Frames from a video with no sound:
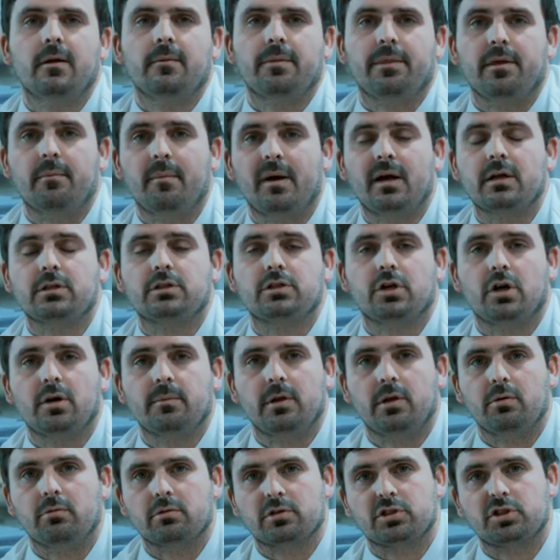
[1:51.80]
The amount of time
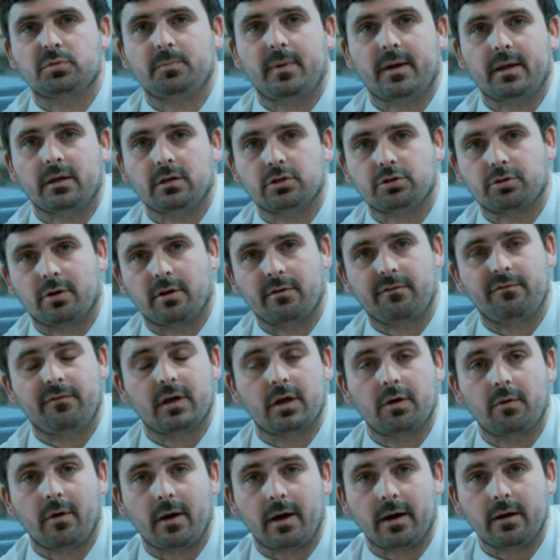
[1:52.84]
that you will spend trying to
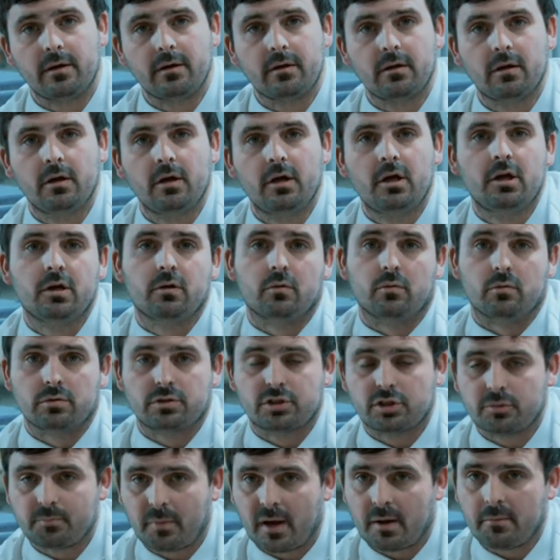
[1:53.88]
figure it out or
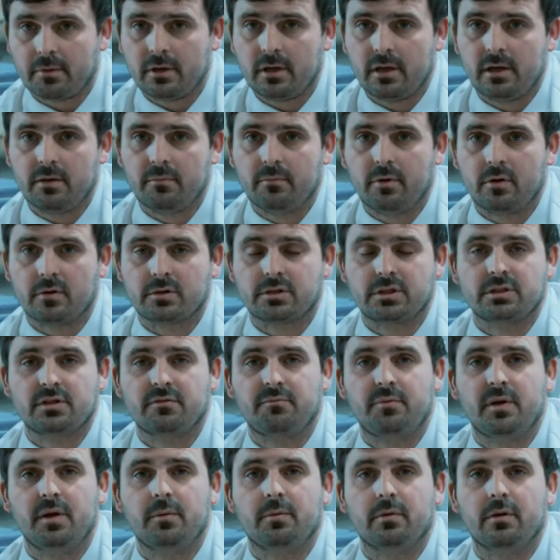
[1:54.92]
spamming the inboxes
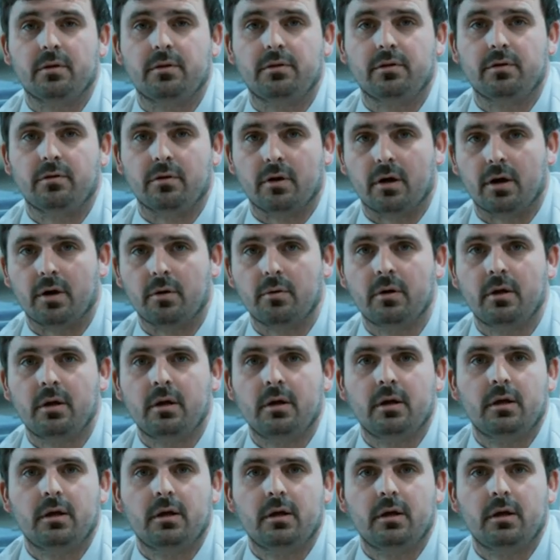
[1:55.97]
of people that do know,